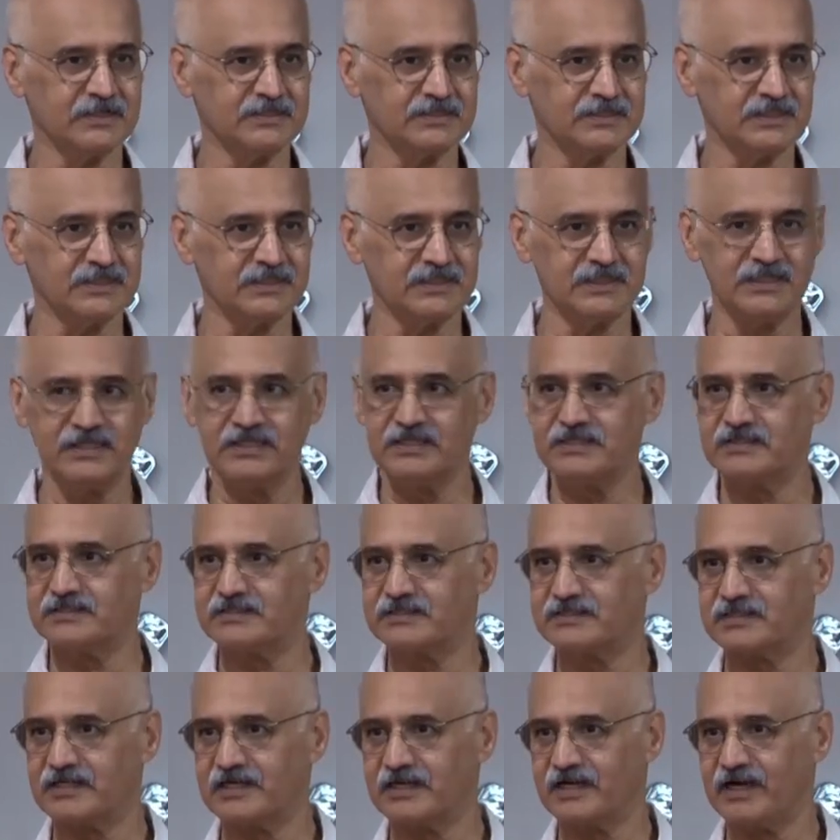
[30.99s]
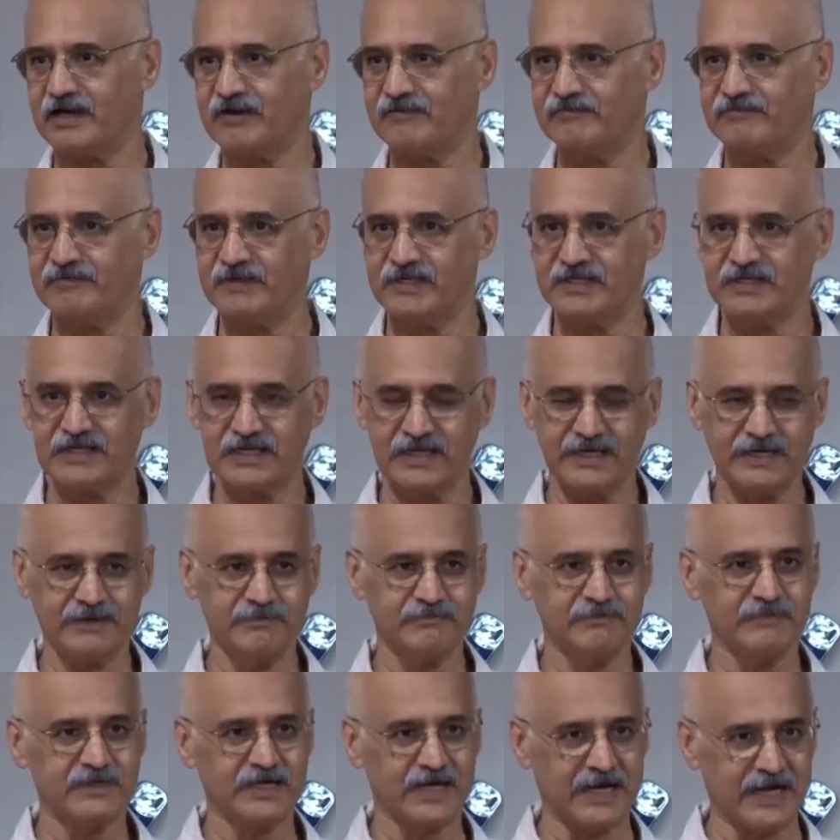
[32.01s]
cities have been
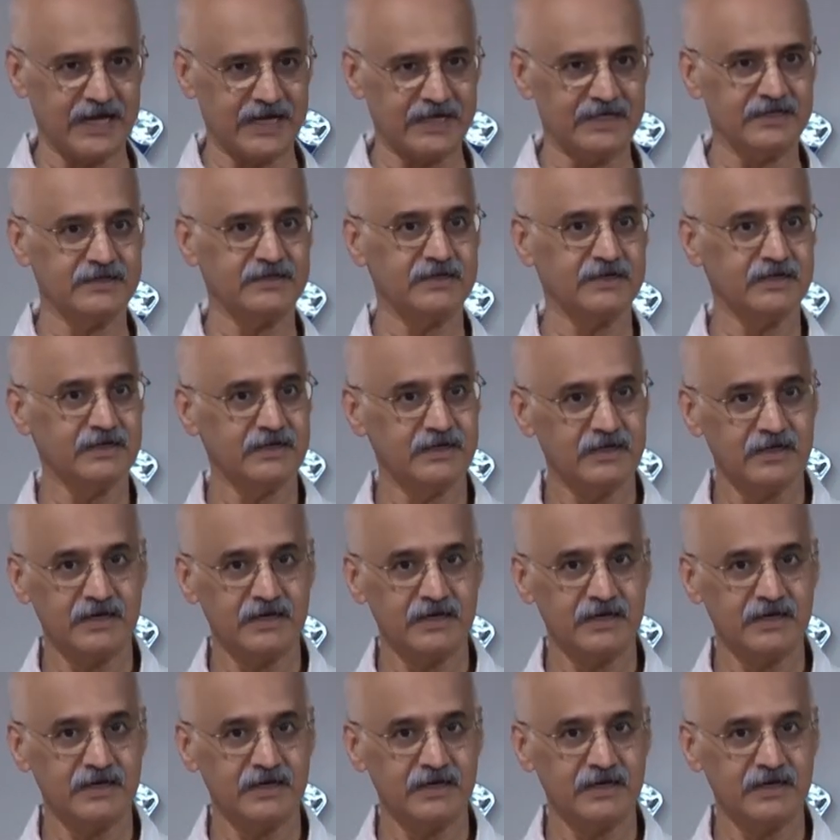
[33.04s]
claimed and